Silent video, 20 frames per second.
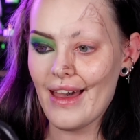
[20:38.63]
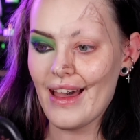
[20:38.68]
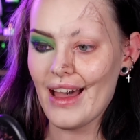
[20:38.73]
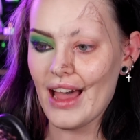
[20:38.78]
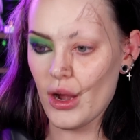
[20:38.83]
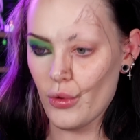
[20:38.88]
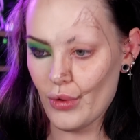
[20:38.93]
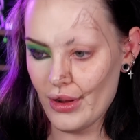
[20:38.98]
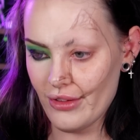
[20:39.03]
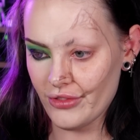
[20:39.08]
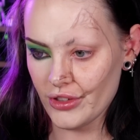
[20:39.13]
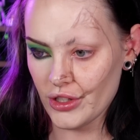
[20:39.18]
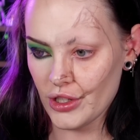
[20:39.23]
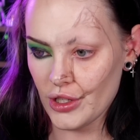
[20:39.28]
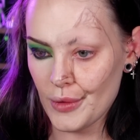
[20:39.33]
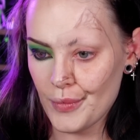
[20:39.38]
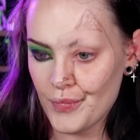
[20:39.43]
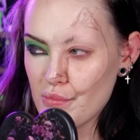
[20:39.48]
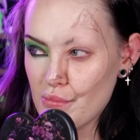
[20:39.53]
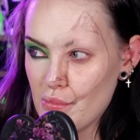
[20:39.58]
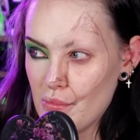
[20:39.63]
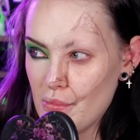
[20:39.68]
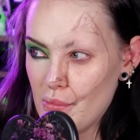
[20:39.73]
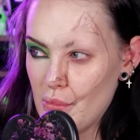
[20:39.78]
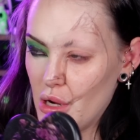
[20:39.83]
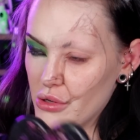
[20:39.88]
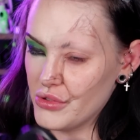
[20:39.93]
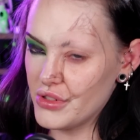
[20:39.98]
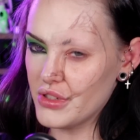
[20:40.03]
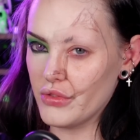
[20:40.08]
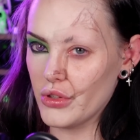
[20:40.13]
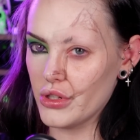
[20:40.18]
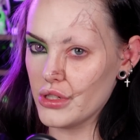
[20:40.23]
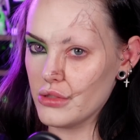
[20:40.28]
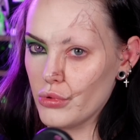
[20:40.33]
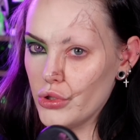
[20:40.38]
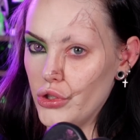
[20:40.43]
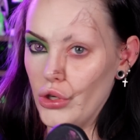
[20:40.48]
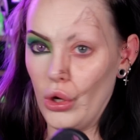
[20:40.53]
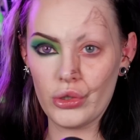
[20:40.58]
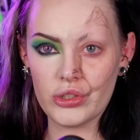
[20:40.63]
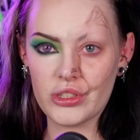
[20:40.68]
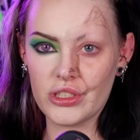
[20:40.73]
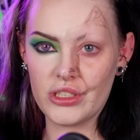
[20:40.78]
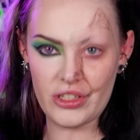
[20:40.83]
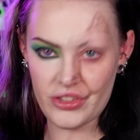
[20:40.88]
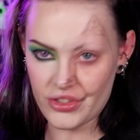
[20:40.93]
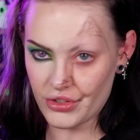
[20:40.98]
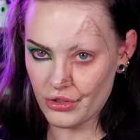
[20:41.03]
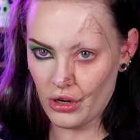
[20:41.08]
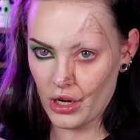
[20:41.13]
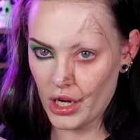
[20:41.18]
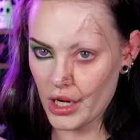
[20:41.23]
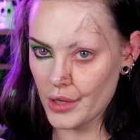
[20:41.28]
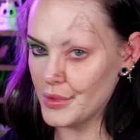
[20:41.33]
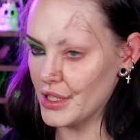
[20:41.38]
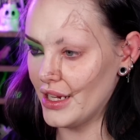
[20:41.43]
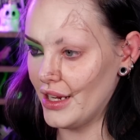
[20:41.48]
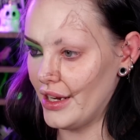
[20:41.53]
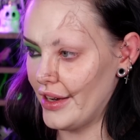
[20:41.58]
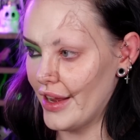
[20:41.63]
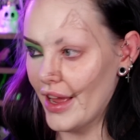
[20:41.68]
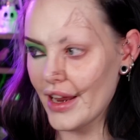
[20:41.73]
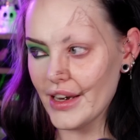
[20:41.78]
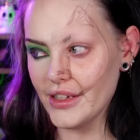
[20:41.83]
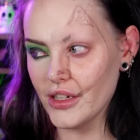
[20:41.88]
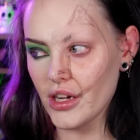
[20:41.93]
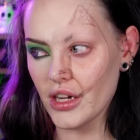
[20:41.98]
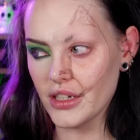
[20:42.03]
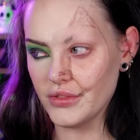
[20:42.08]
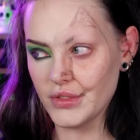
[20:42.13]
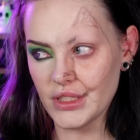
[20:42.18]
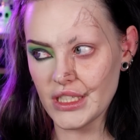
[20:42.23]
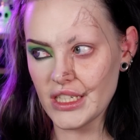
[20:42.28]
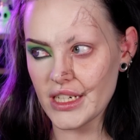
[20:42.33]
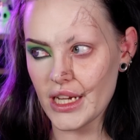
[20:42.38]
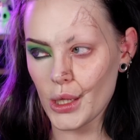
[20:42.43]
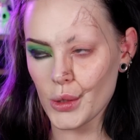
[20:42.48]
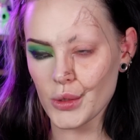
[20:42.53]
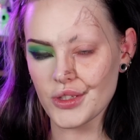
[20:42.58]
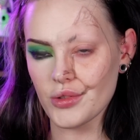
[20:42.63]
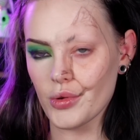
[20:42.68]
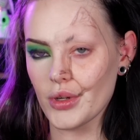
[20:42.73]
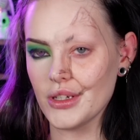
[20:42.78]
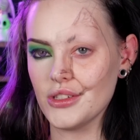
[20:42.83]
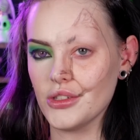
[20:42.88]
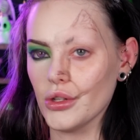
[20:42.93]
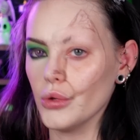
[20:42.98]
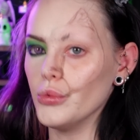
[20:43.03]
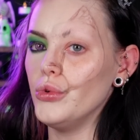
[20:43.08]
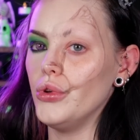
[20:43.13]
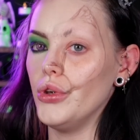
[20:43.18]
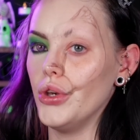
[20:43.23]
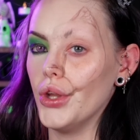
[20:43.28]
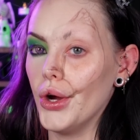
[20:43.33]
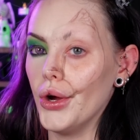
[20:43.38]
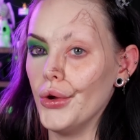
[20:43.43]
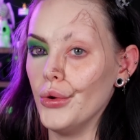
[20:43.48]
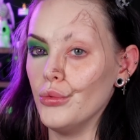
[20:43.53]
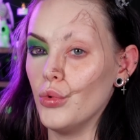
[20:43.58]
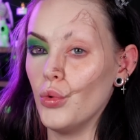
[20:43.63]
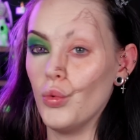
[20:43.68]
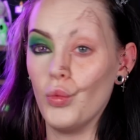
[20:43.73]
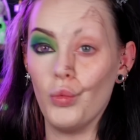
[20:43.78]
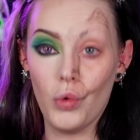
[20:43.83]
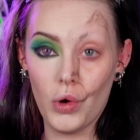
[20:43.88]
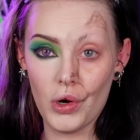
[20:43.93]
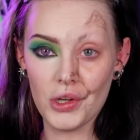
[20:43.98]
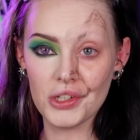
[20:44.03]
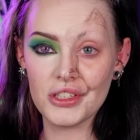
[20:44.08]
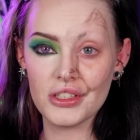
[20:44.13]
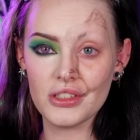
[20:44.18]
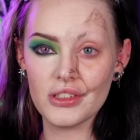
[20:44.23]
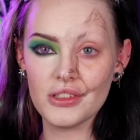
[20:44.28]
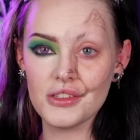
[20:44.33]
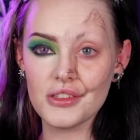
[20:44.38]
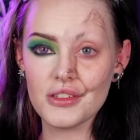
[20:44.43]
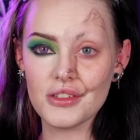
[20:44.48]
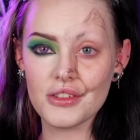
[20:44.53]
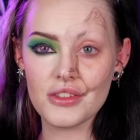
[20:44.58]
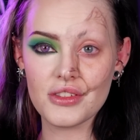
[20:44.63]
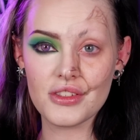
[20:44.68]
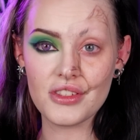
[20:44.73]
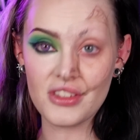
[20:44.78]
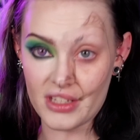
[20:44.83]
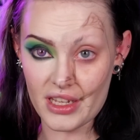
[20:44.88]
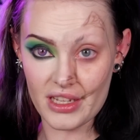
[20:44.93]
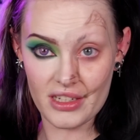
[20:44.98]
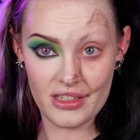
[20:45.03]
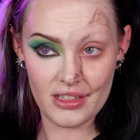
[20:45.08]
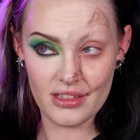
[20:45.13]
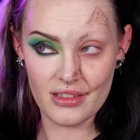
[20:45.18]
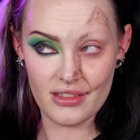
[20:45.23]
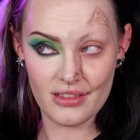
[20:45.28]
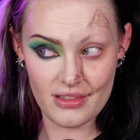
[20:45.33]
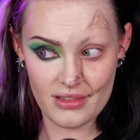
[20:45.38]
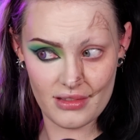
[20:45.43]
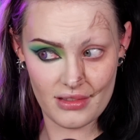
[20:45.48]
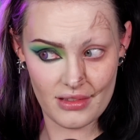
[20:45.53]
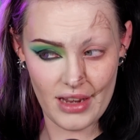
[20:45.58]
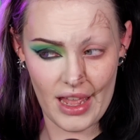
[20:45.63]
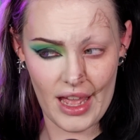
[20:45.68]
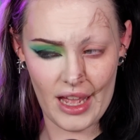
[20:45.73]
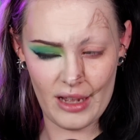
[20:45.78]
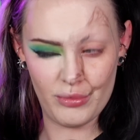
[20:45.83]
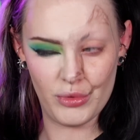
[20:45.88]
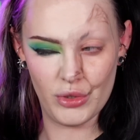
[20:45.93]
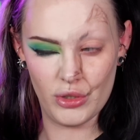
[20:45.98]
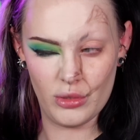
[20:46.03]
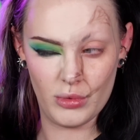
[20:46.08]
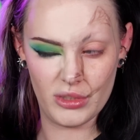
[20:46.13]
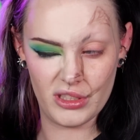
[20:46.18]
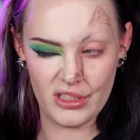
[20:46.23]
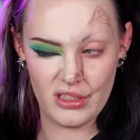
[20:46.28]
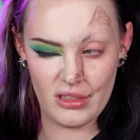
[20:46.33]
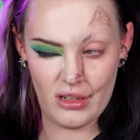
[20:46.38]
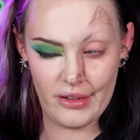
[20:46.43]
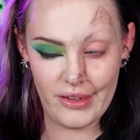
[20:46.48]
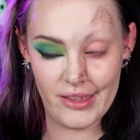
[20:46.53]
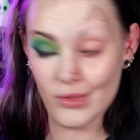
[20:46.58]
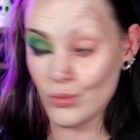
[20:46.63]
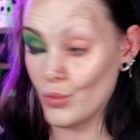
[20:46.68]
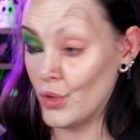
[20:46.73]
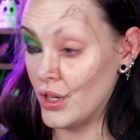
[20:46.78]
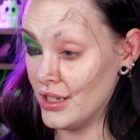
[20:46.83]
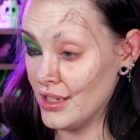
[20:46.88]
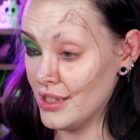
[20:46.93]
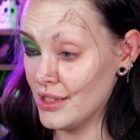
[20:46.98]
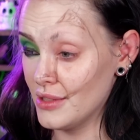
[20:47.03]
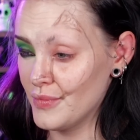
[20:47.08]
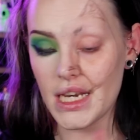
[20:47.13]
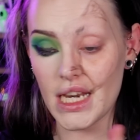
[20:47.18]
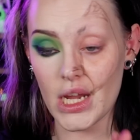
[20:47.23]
However, most of those were not described in any kind of detail, so I don't know what said abnormal desires were.